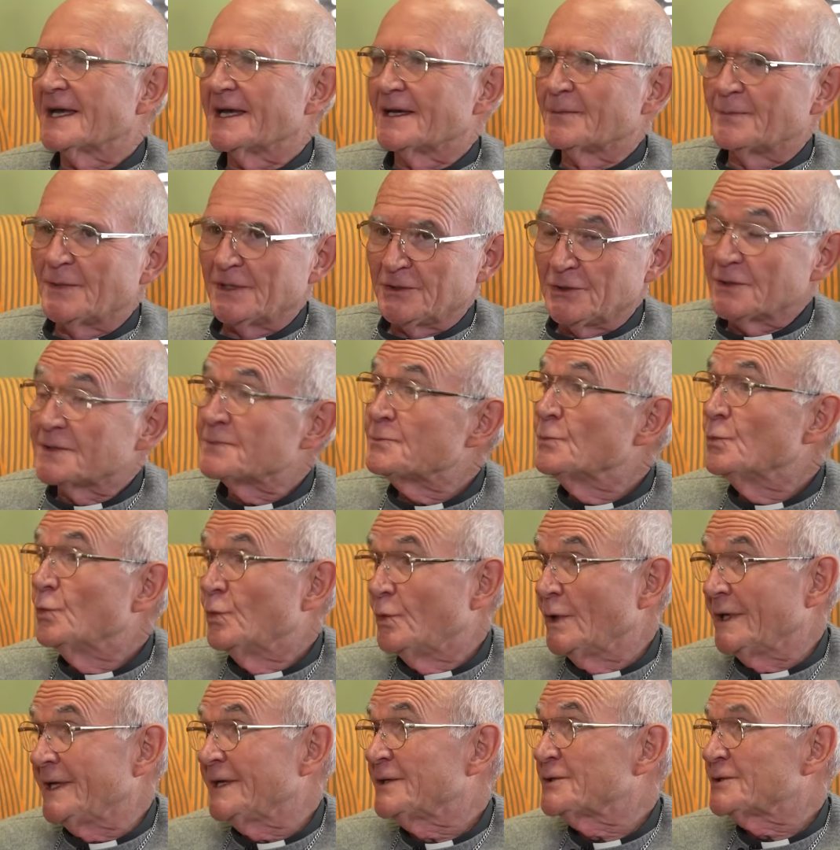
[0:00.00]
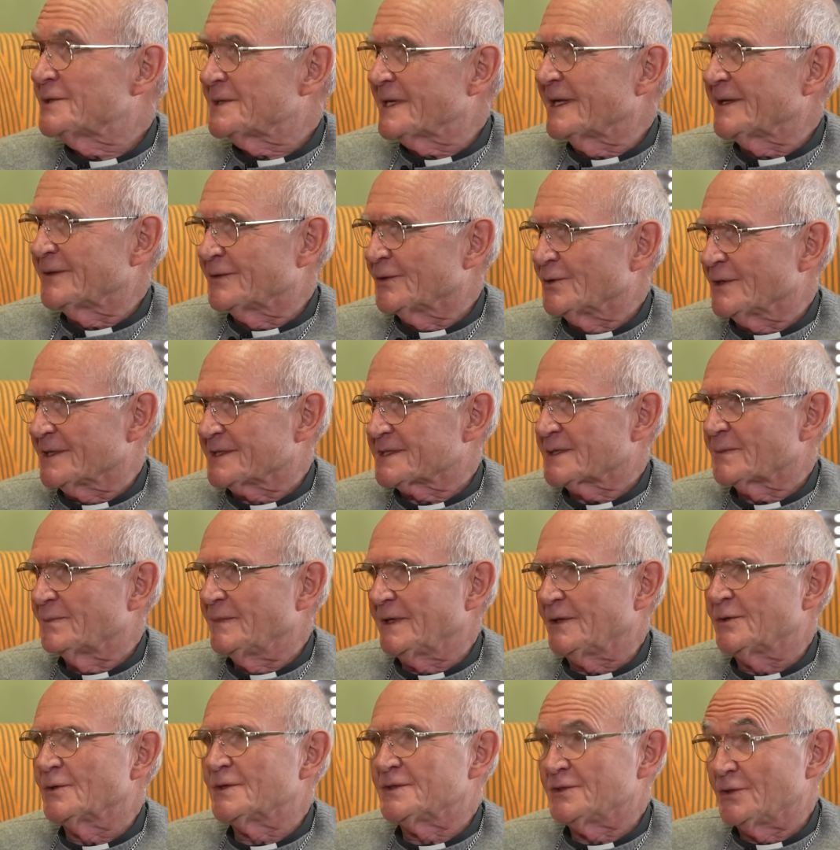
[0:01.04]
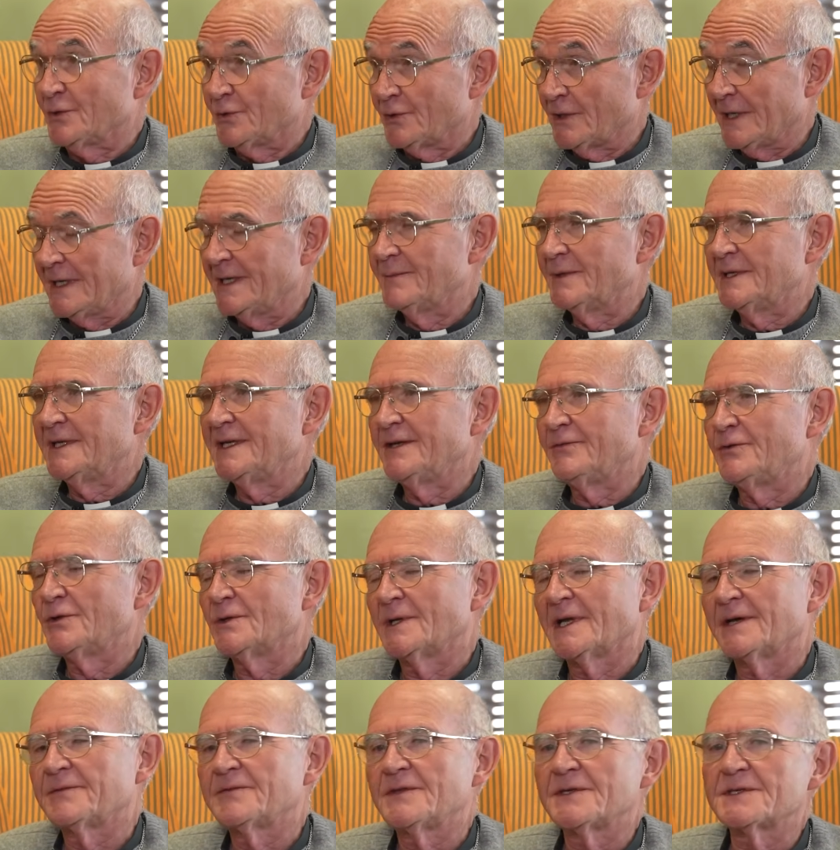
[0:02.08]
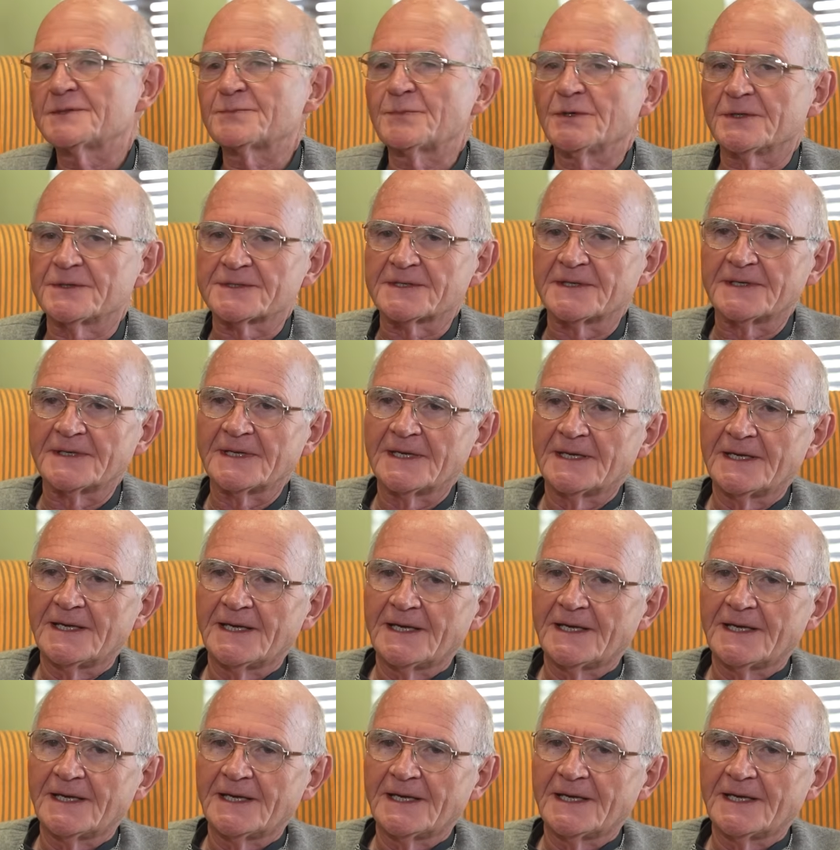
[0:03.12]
But you're willing to take the risk because you really believe you love this person.